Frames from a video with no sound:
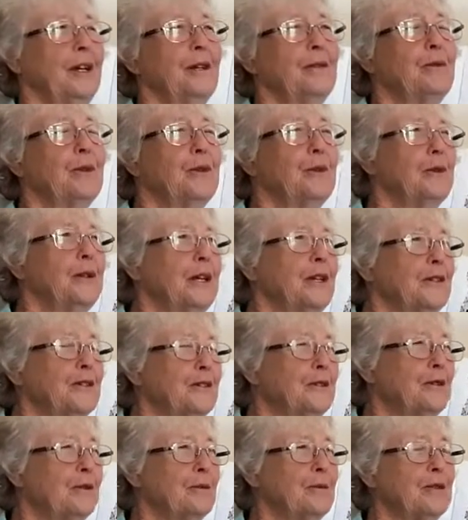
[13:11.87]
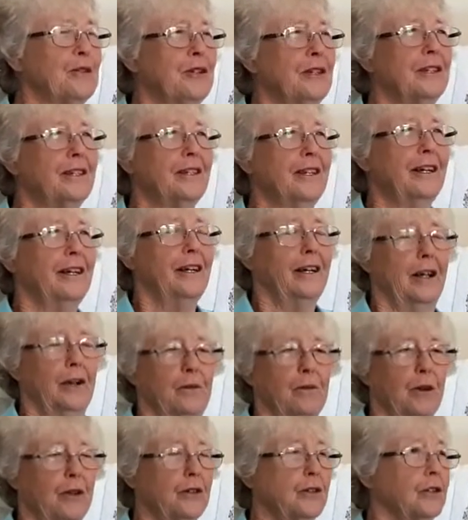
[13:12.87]
with all our sewing machines. And
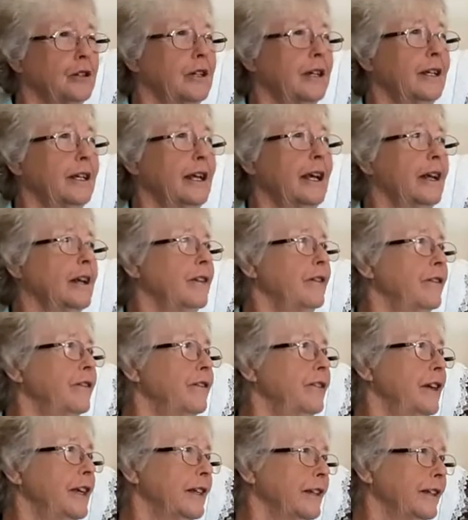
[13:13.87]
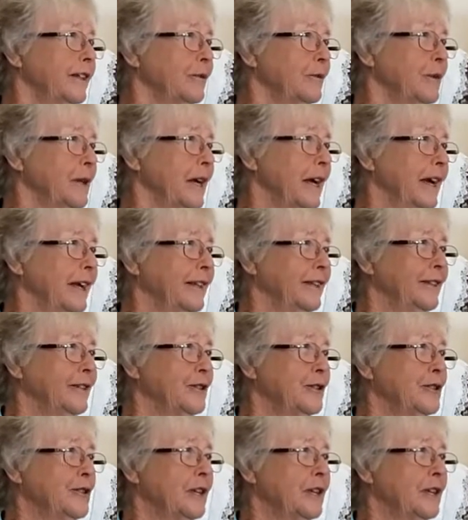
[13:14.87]
Roger nearly had a fit that we had this